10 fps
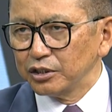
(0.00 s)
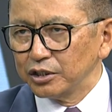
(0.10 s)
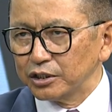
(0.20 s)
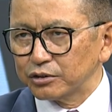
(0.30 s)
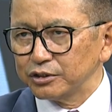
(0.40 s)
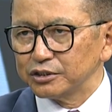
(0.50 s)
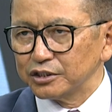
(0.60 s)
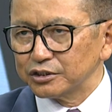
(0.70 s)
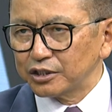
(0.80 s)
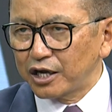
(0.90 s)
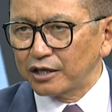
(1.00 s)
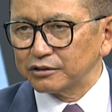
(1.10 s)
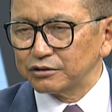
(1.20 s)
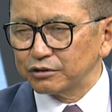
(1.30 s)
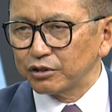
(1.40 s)
increase is not
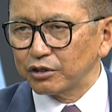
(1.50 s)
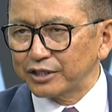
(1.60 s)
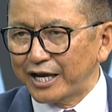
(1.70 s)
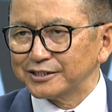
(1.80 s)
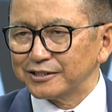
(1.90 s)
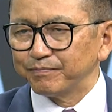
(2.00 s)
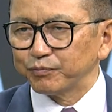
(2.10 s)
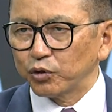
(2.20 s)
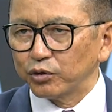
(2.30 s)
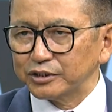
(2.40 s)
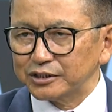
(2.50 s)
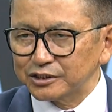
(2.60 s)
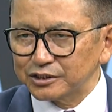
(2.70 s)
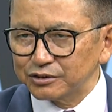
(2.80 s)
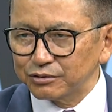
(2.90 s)
recognized, or it
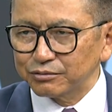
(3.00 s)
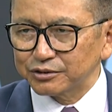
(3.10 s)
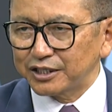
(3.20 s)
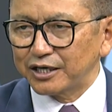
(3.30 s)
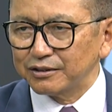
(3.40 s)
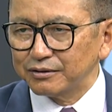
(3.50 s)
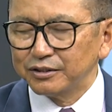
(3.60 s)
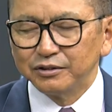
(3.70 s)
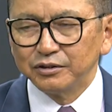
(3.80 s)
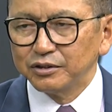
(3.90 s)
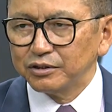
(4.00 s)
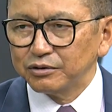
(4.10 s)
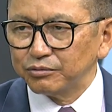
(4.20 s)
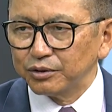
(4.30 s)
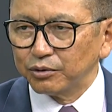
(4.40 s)
is, say,
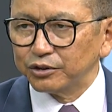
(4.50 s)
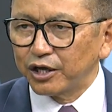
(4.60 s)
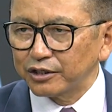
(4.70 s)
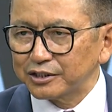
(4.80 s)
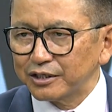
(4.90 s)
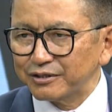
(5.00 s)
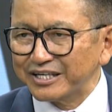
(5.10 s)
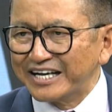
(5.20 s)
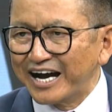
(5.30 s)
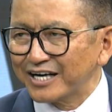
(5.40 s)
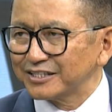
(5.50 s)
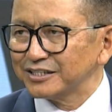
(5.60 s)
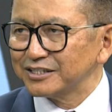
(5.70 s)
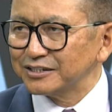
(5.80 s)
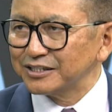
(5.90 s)
we will not regard
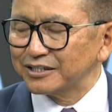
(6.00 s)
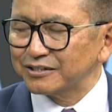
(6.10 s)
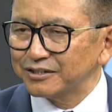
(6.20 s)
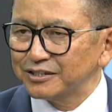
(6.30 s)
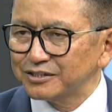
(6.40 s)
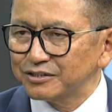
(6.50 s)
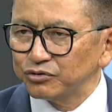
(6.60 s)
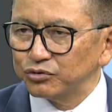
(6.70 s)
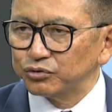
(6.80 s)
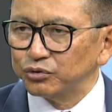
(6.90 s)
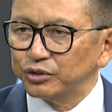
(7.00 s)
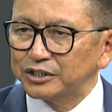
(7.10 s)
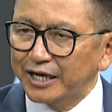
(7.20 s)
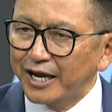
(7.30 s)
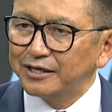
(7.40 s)
this as increase. You do it
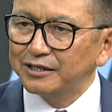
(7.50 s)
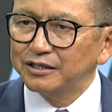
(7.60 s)
again.